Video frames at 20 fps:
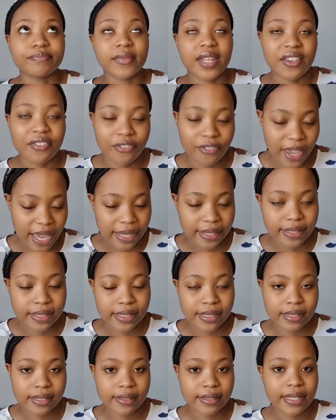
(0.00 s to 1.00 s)

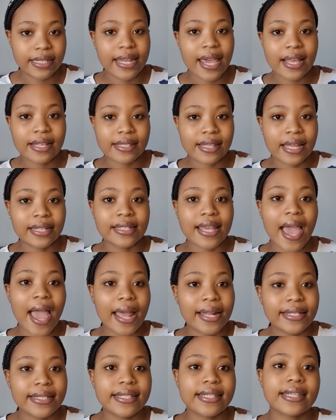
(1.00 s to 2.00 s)
effect. It has that
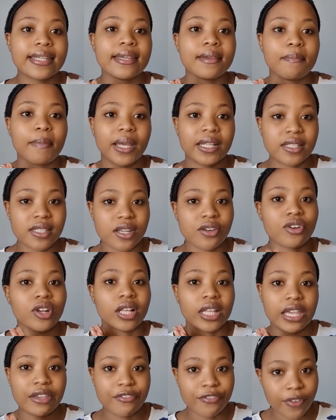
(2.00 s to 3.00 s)

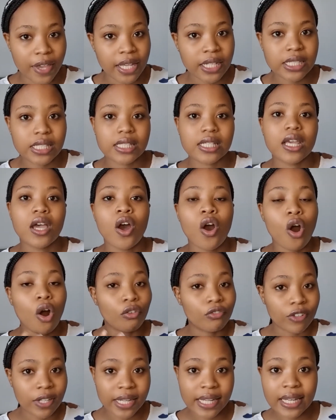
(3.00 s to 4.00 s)
antibacterial effect
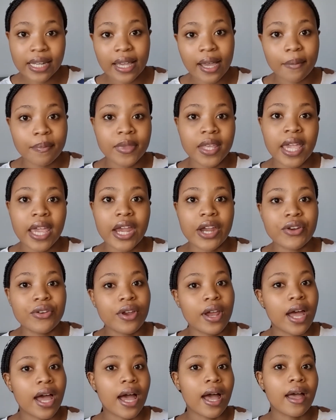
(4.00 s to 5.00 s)
of cleaning up the
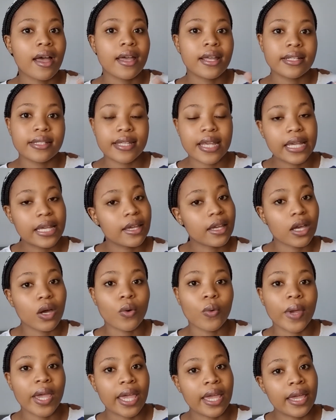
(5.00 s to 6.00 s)
area, taking
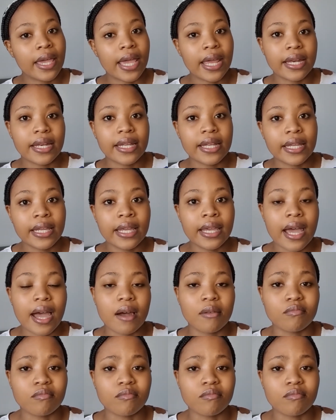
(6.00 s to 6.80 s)
away any